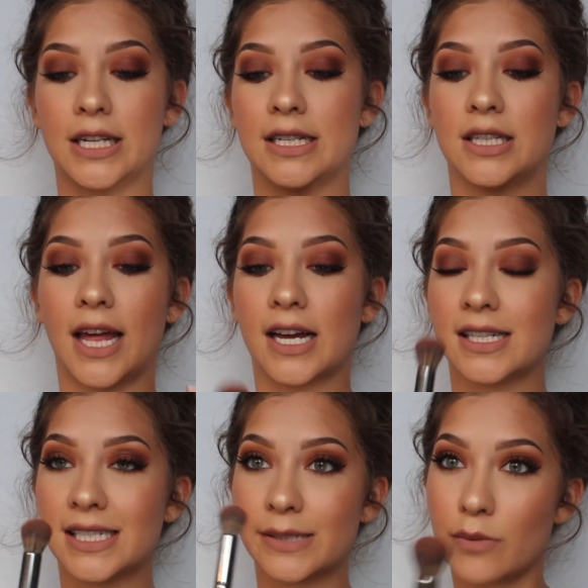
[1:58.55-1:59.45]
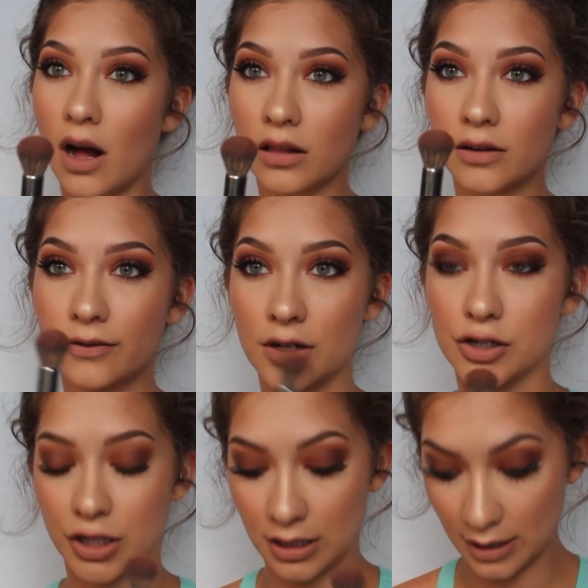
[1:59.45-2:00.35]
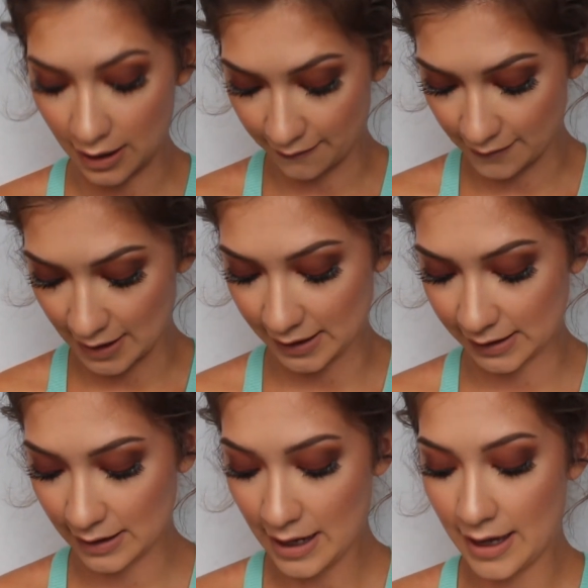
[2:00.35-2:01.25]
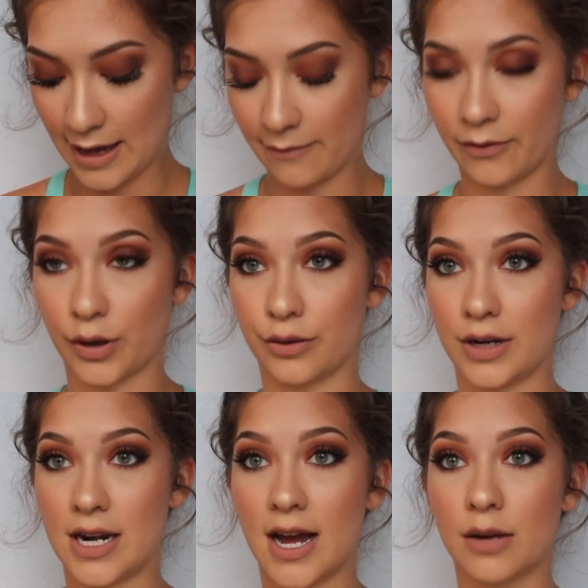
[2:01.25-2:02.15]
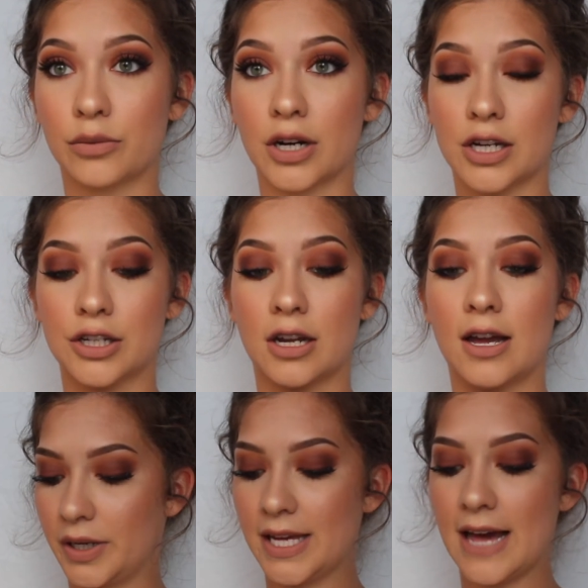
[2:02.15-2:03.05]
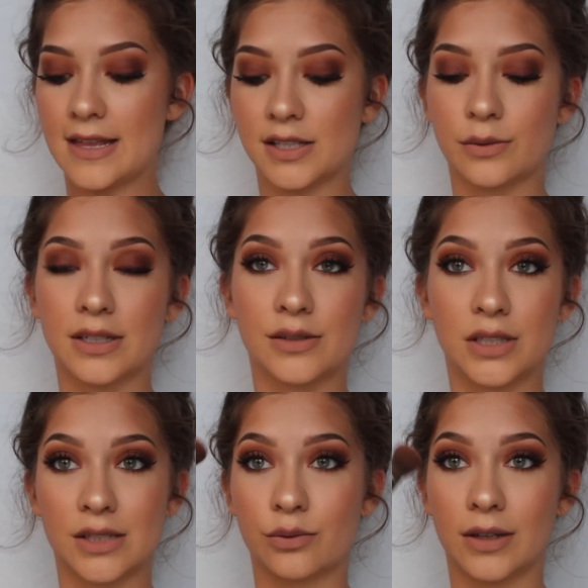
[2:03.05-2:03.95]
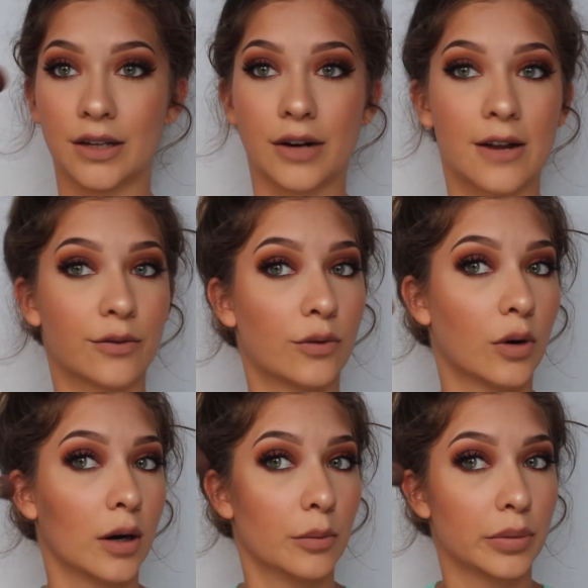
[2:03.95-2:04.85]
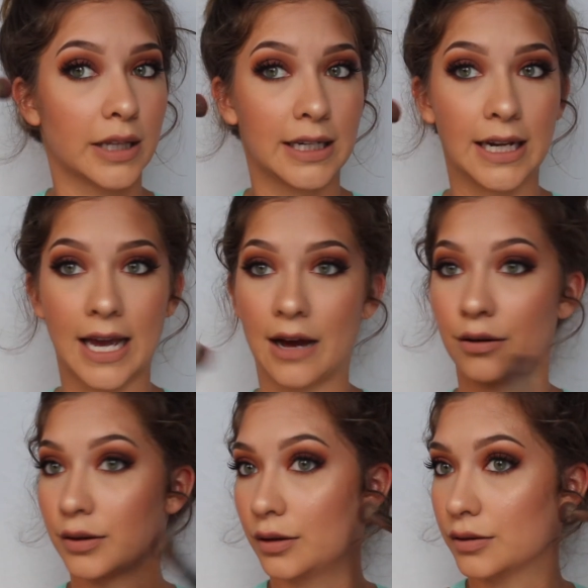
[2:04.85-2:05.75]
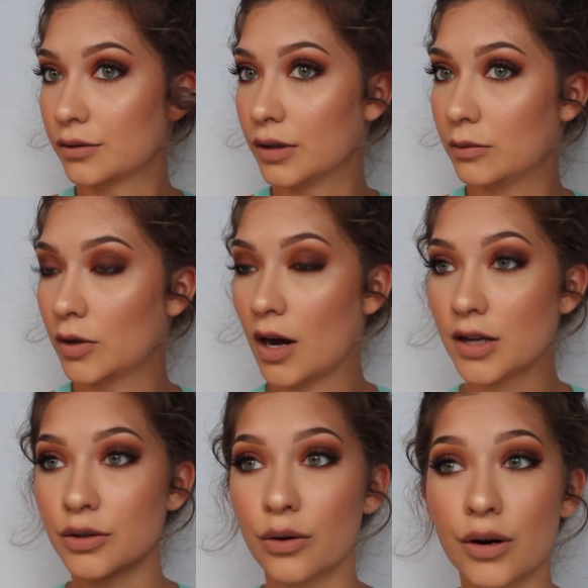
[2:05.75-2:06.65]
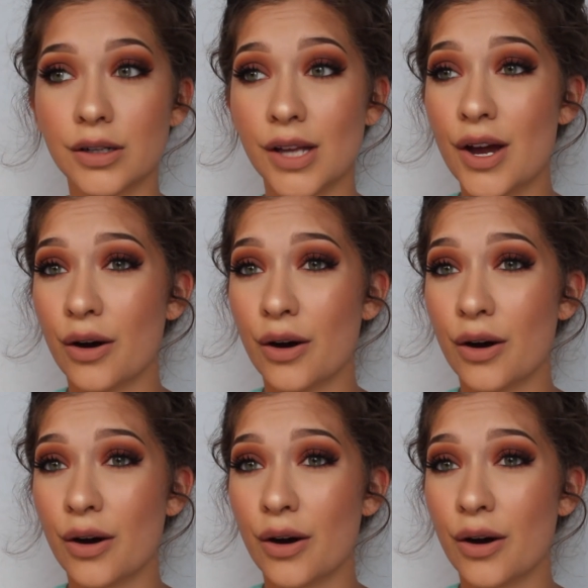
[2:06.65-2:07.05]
It is like a smaller version of this M439 brush, but yeah, this one is just really great for blending out those cream contours,